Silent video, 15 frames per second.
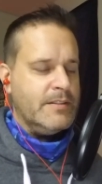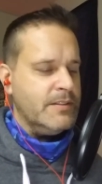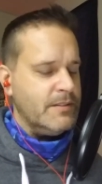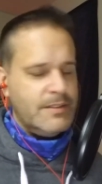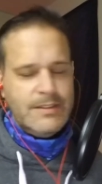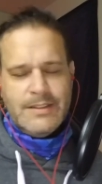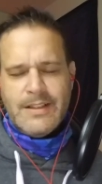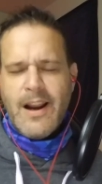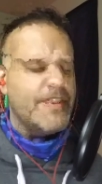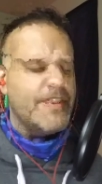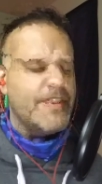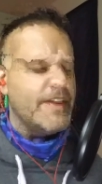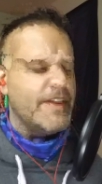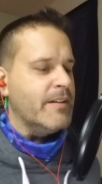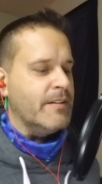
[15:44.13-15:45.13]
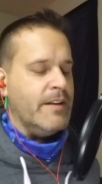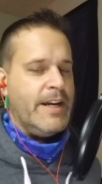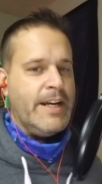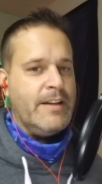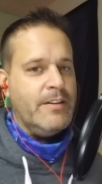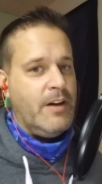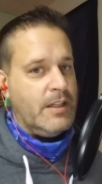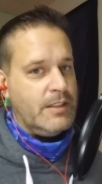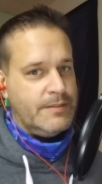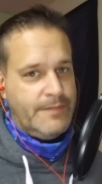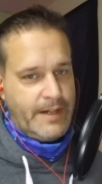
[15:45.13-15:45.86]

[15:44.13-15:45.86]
There's nothing like Las